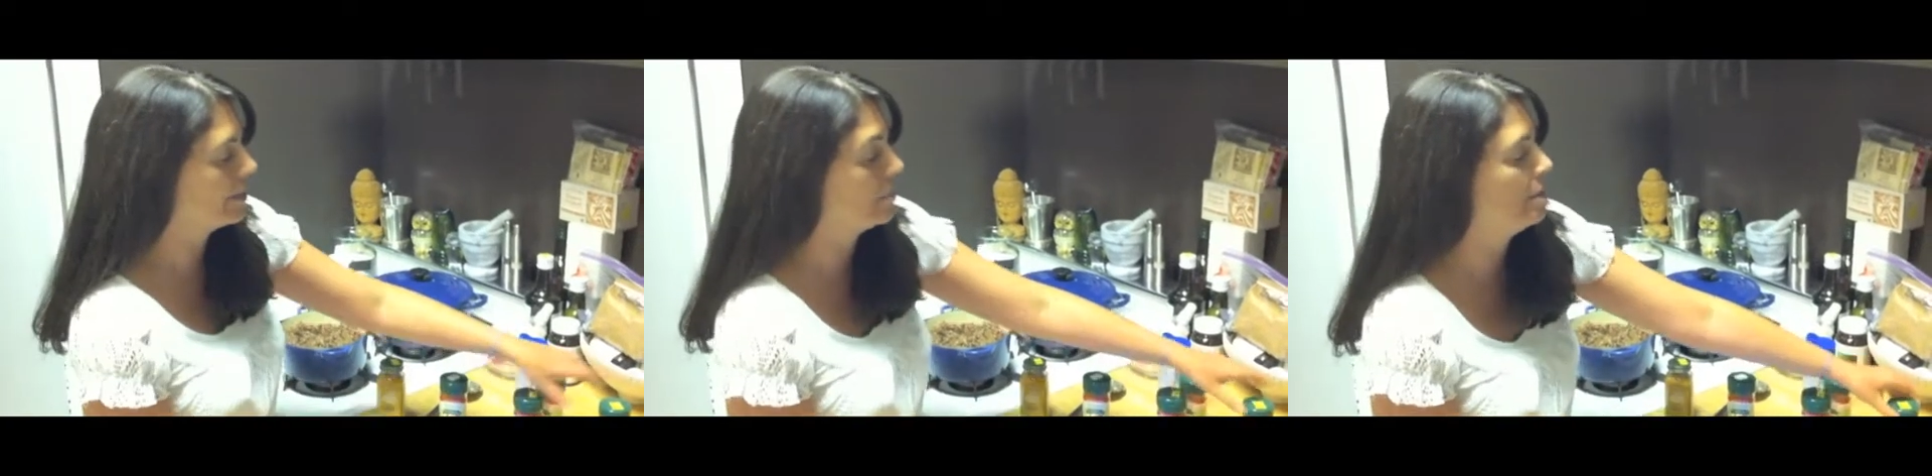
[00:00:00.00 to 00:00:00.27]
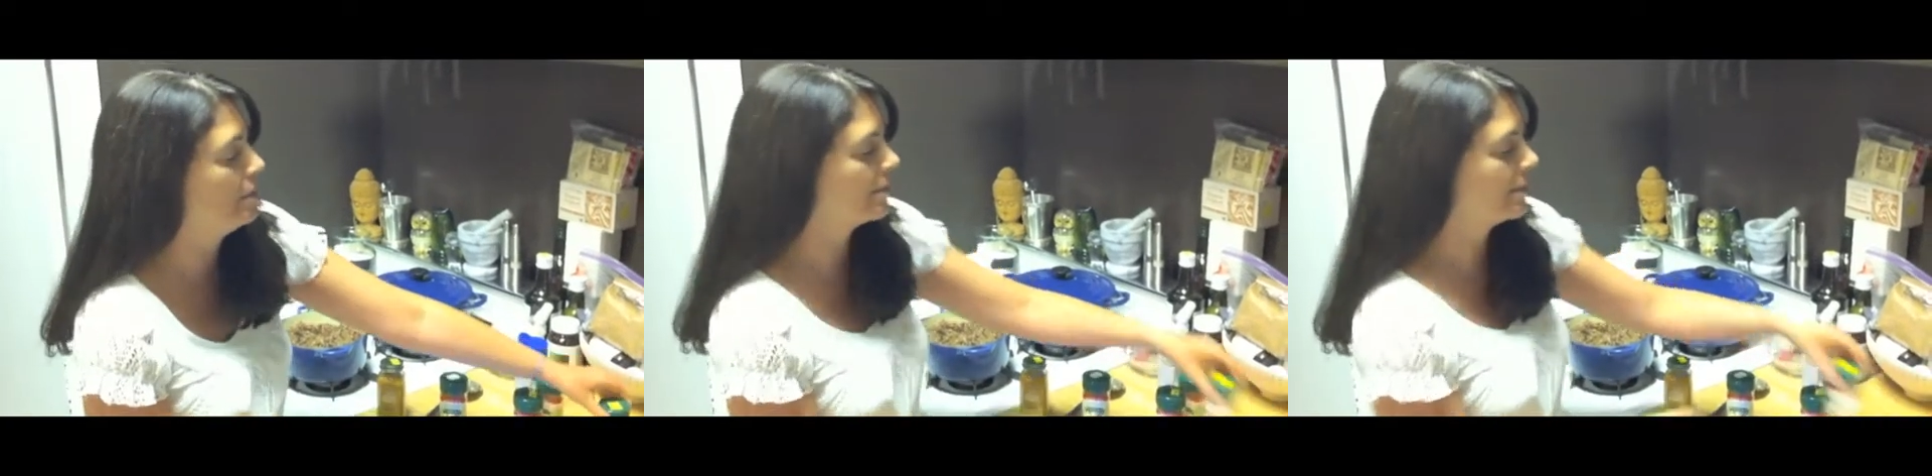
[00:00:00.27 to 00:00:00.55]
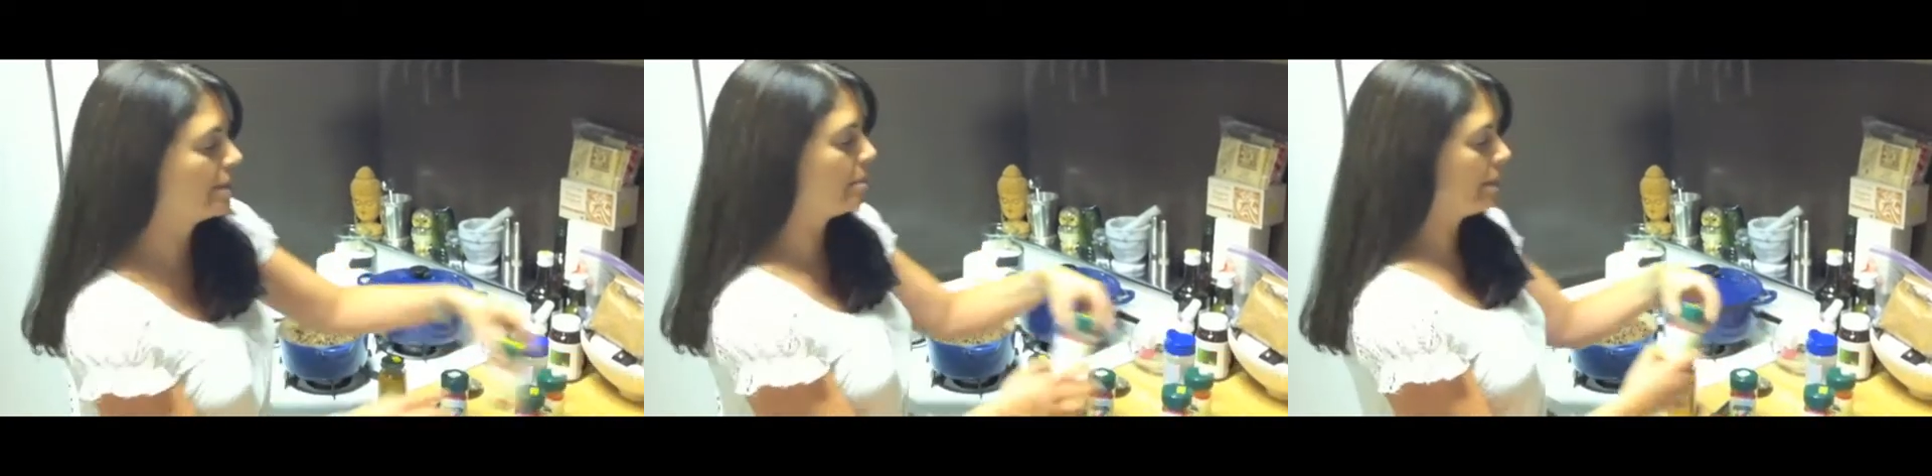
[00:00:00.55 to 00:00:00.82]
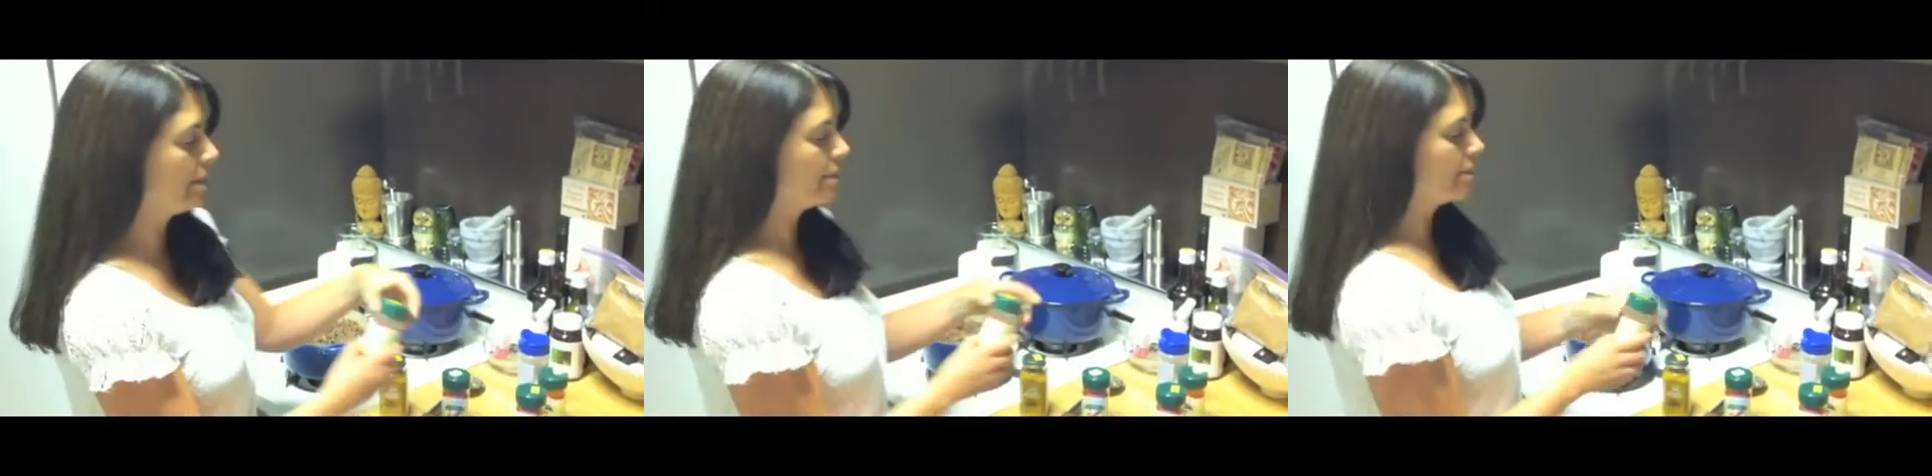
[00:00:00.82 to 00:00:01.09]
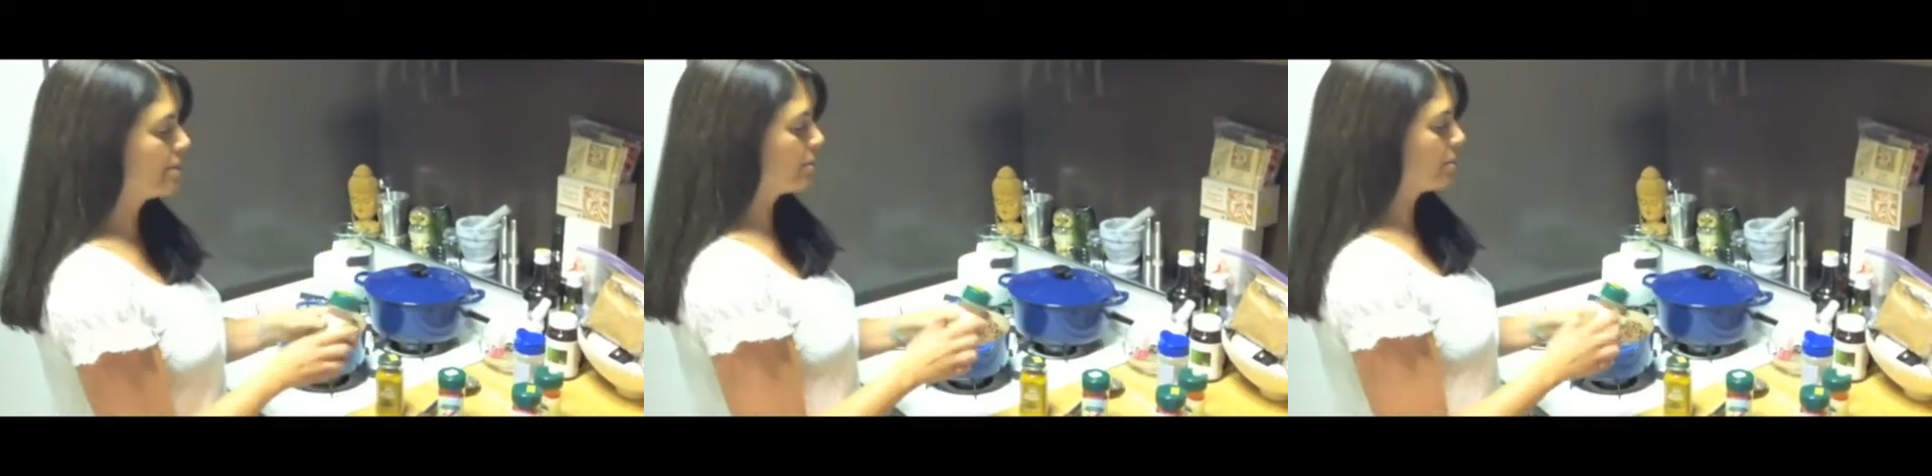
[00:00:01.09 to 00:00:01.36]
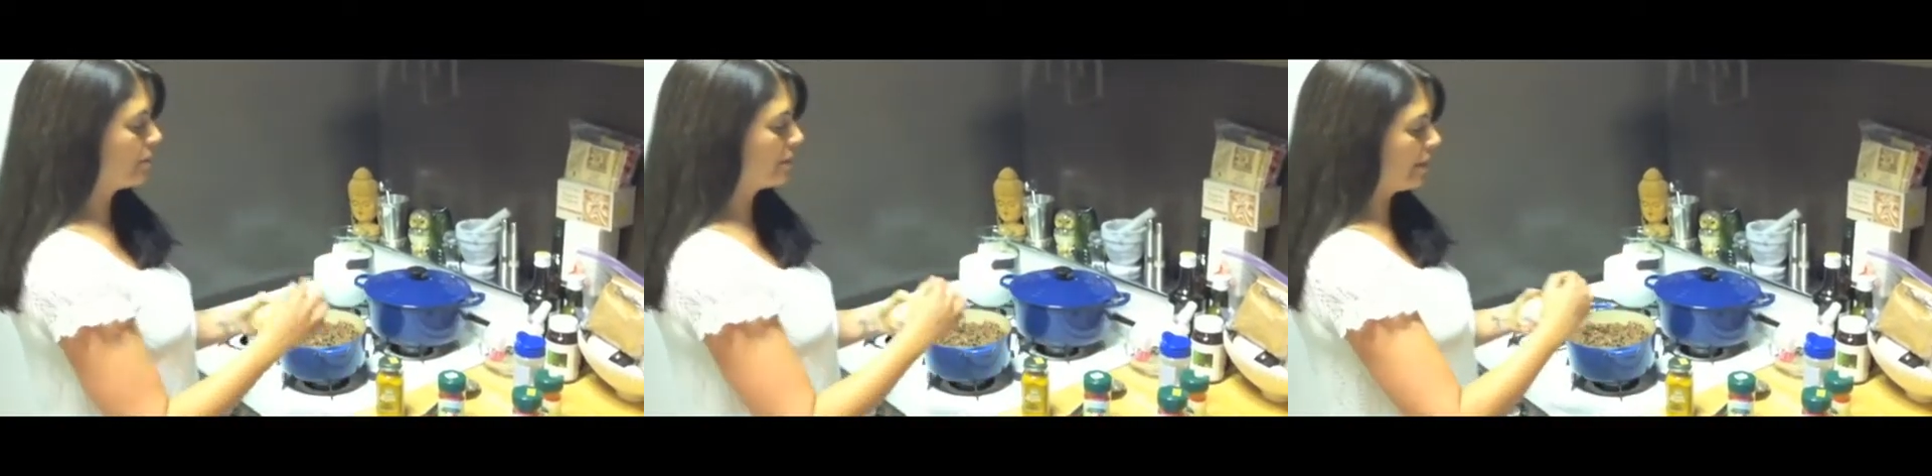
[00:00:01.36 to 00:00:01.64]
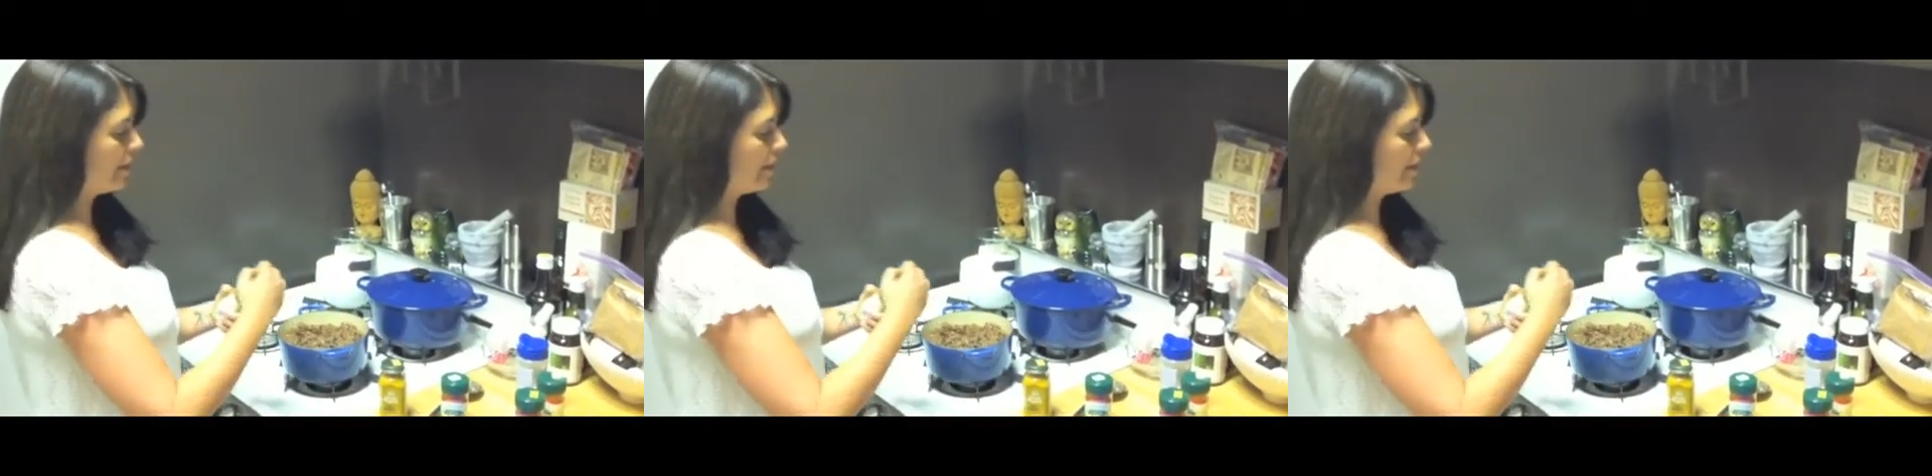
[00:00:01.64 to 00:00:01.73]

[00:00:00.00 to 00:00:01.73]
little bit of cinnamon. So we're just going